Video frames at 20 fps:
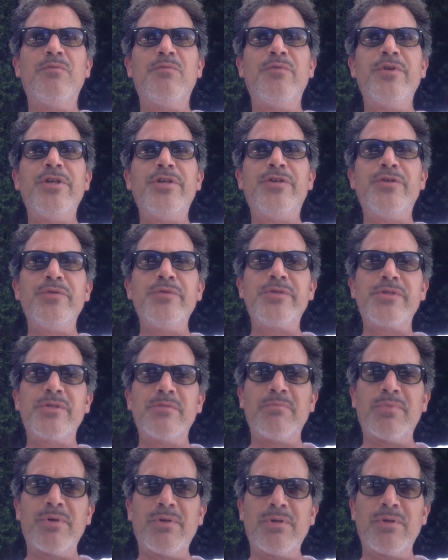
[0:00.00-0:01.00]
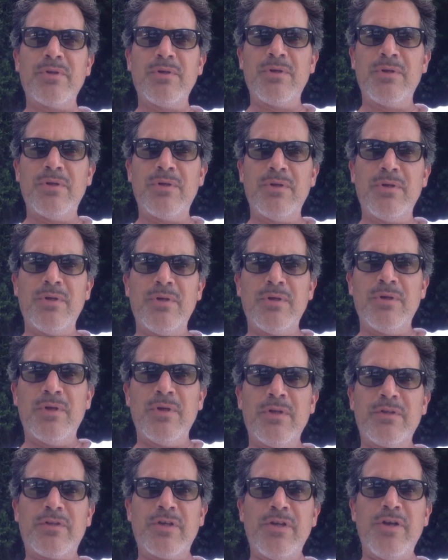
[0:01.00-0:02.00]
reducible
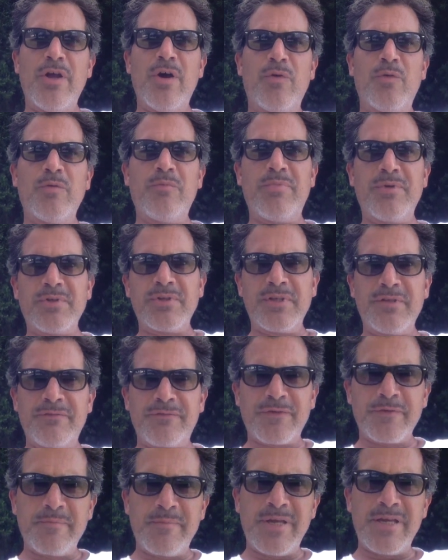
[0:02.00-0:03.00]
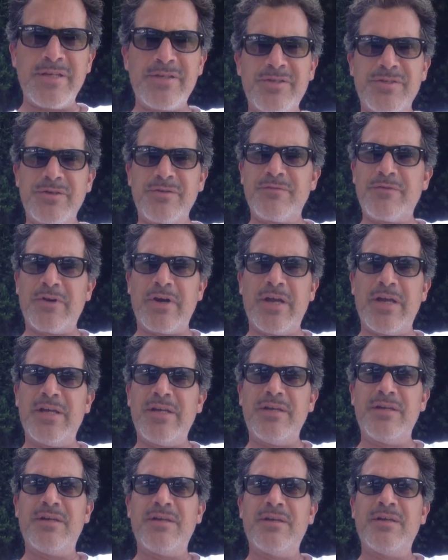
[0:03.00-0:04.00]
to knowable information, right?